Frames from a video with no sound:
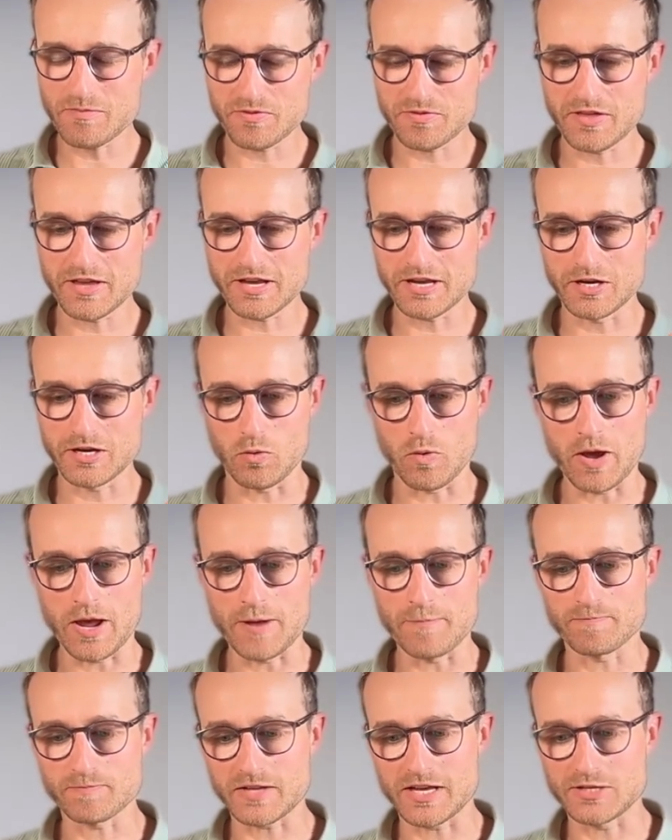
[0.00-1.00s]
thing in a
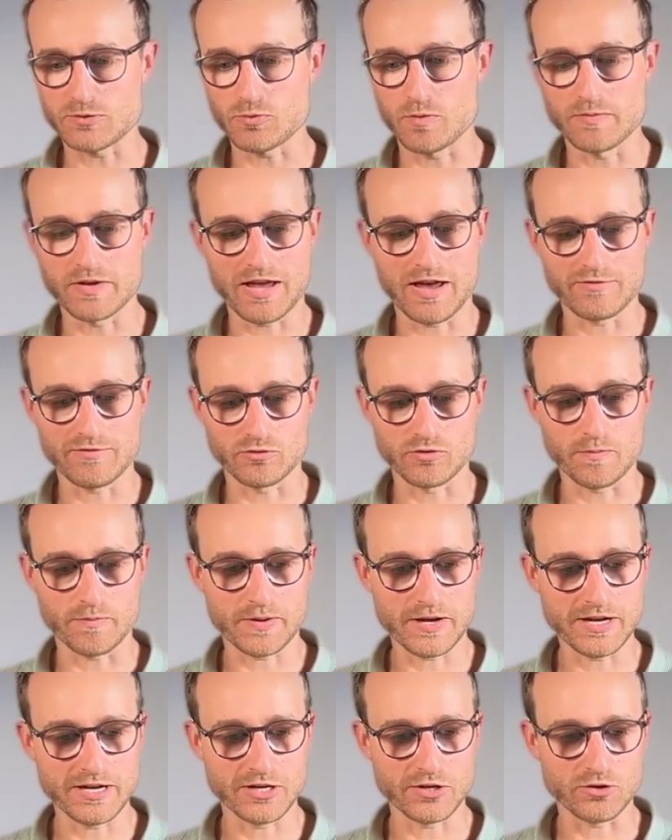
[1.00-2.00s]
way as when we have a
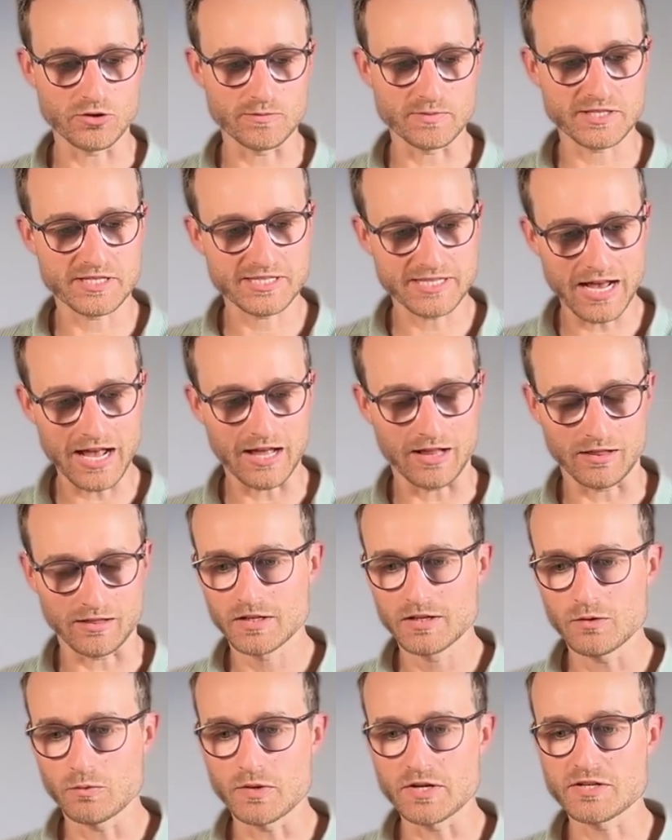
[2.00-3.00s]
repeating group cell,
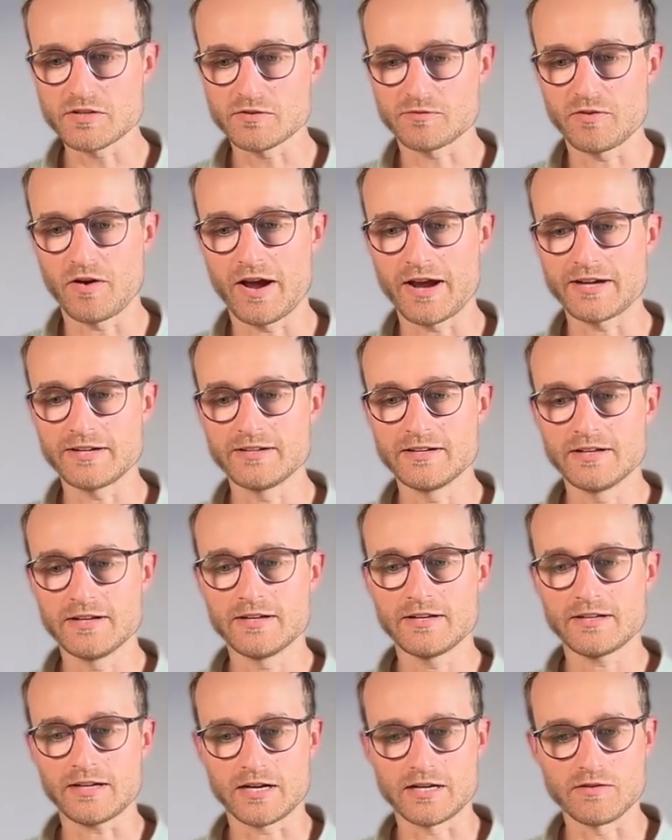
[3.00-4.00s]
we define
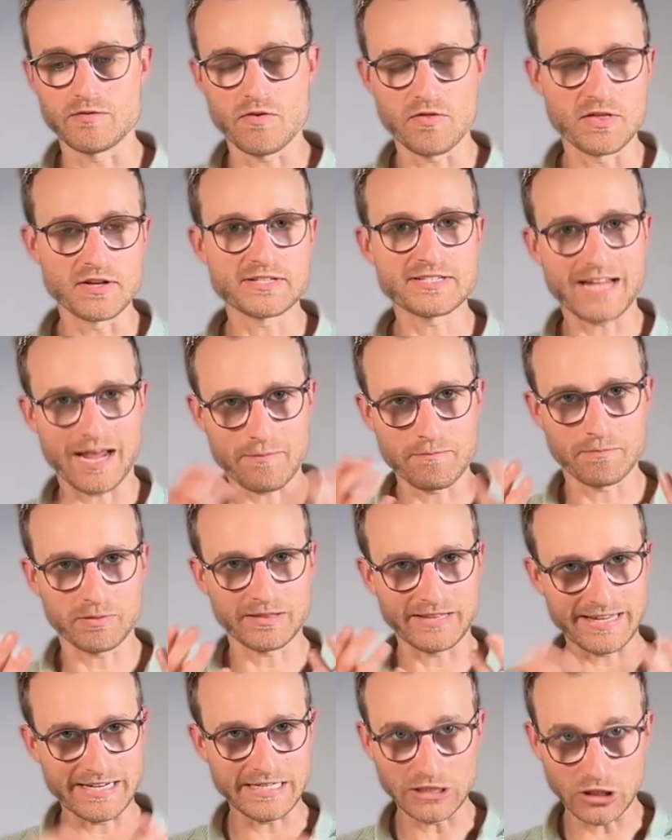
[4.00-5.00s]
kind of the
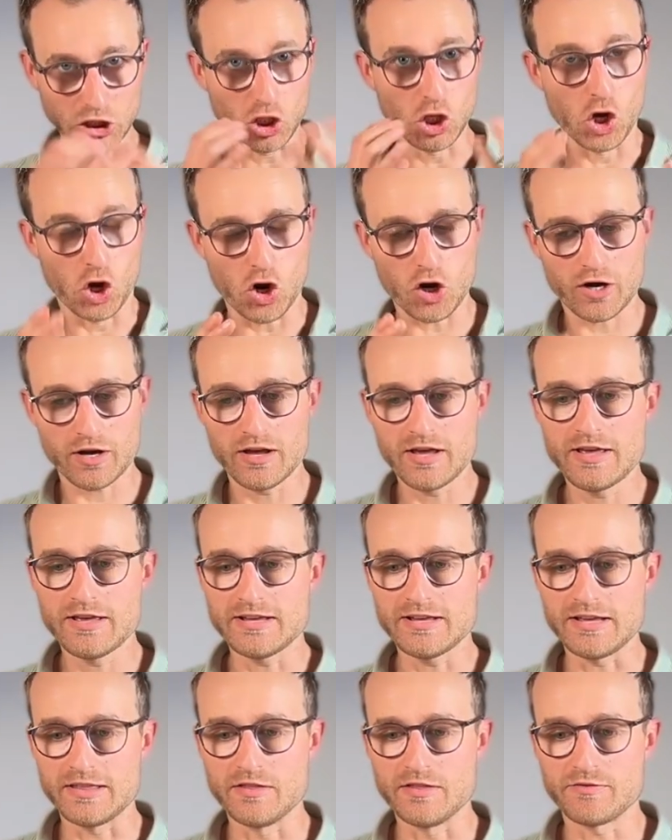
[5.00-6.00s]
template look
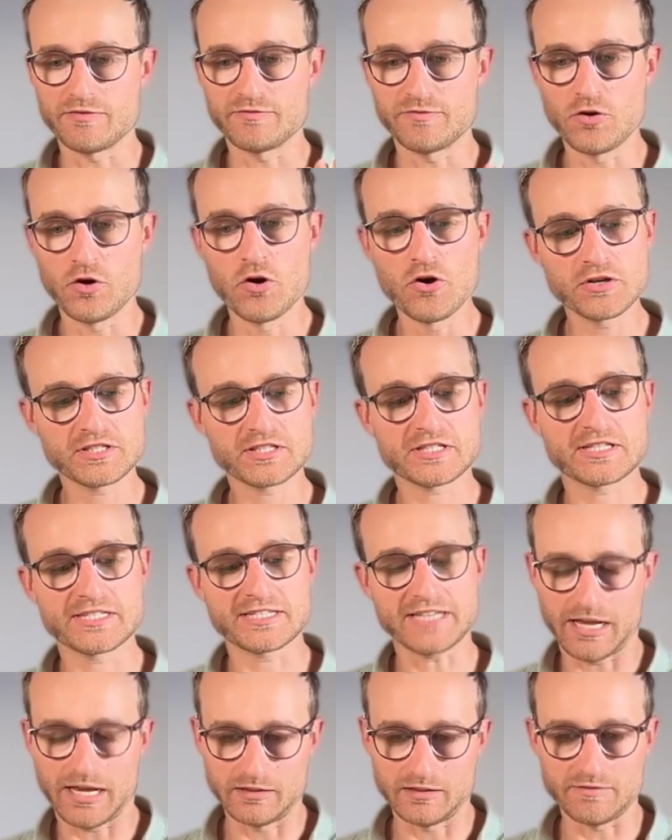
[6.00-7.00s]
in the first
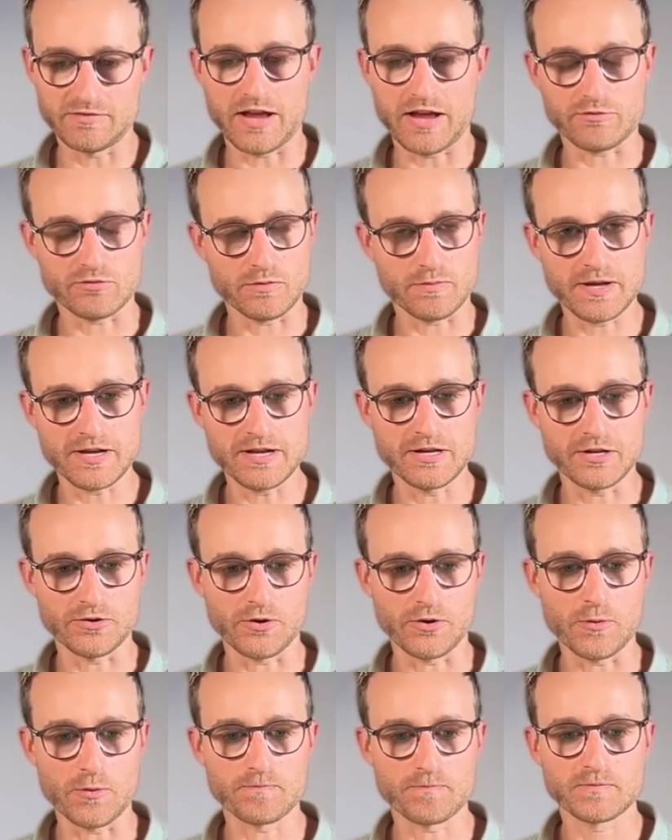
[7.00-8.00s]
cell of that repeating
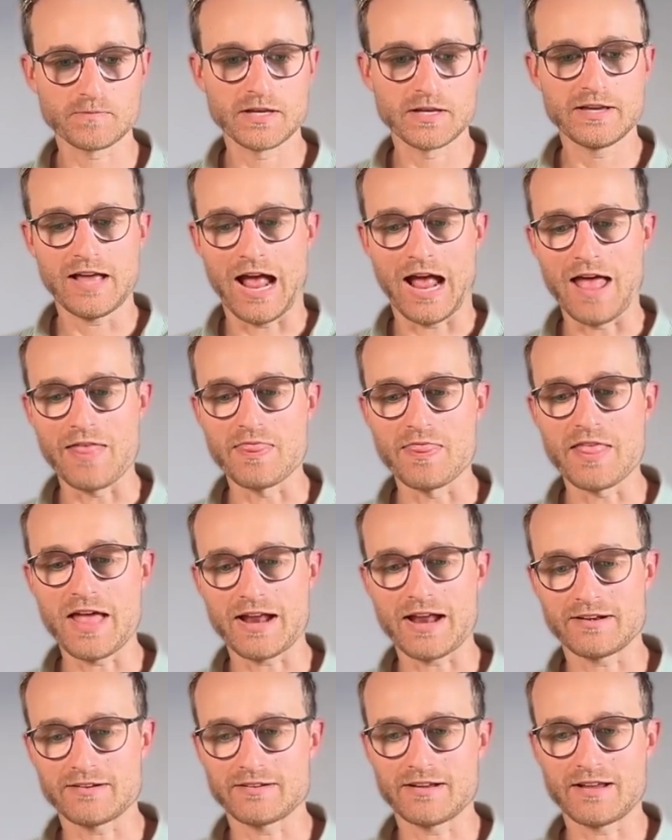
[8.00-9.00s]
group, and
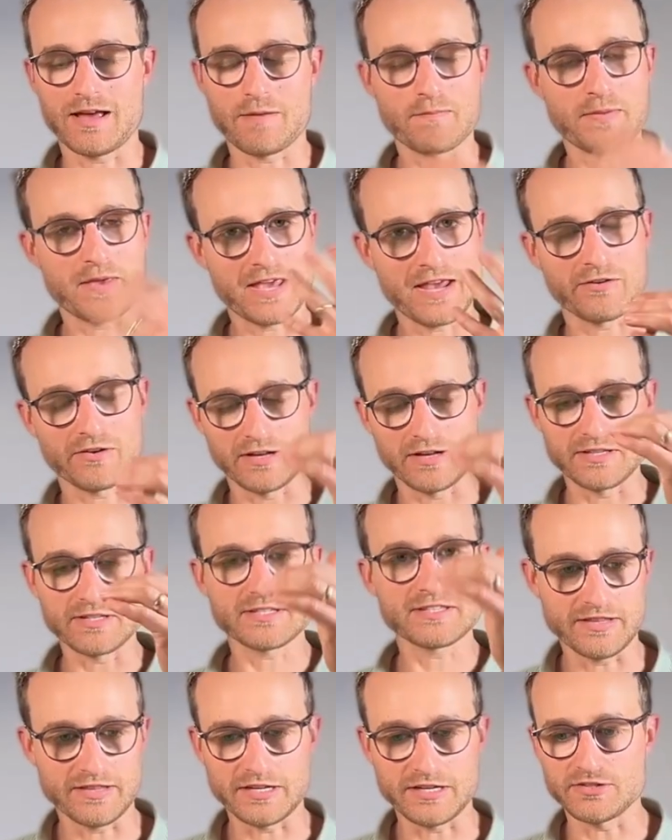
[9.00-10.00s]
that appearance
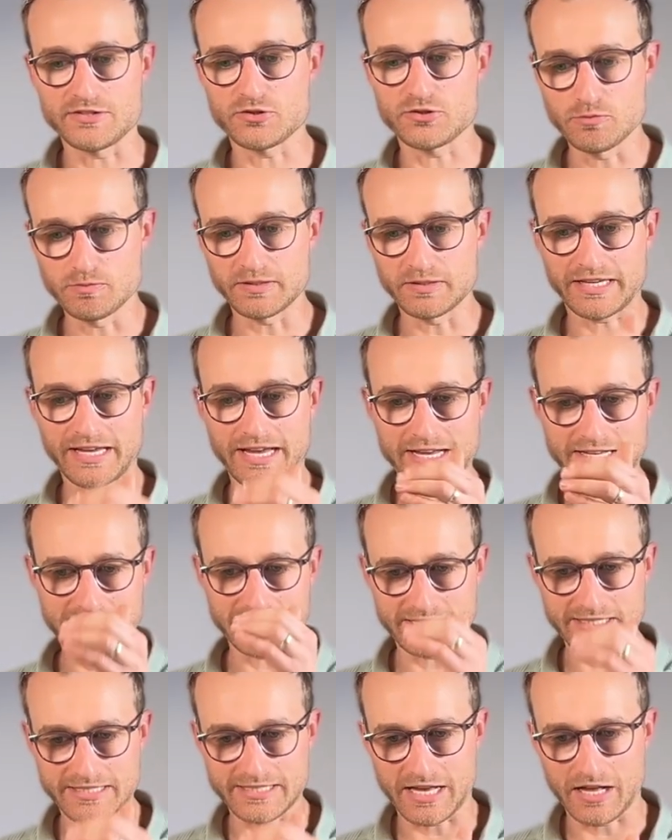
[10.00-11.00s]
then duplicates
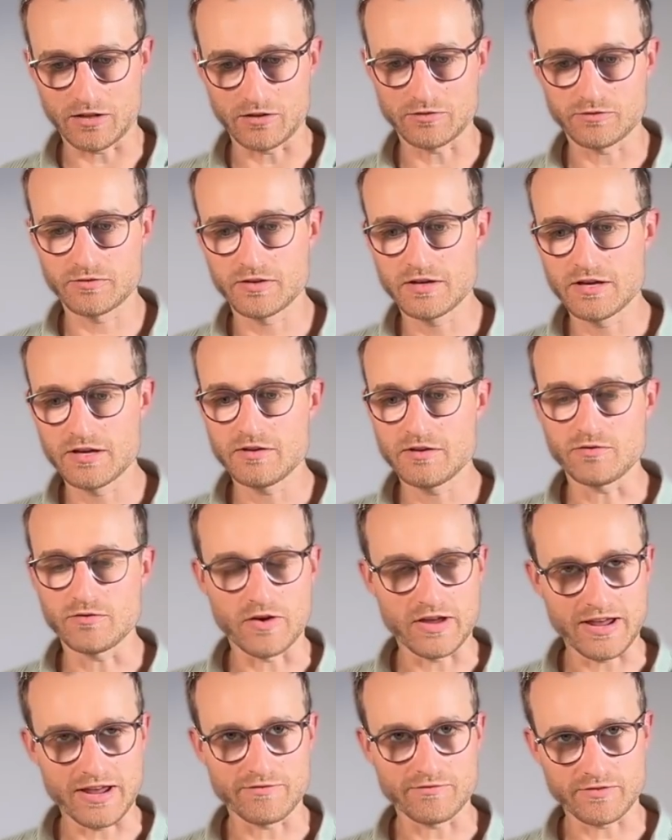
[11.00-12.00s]
itself
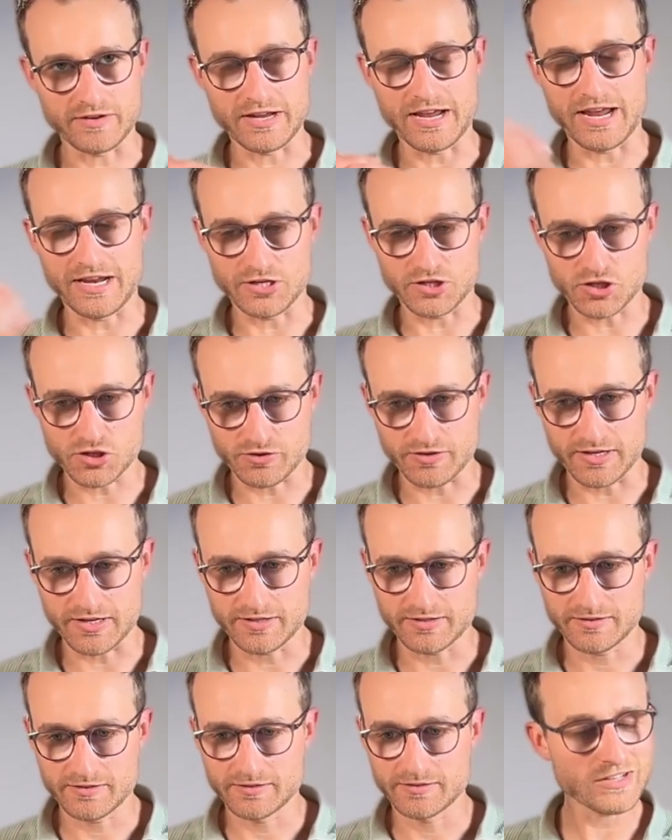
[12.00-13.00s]
for every entry.
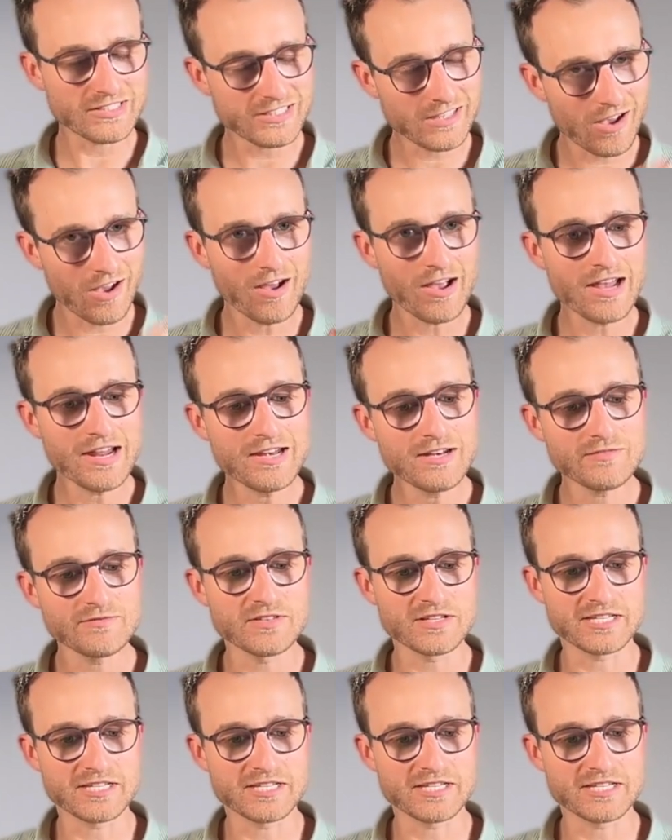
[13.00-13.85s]
It's kind of the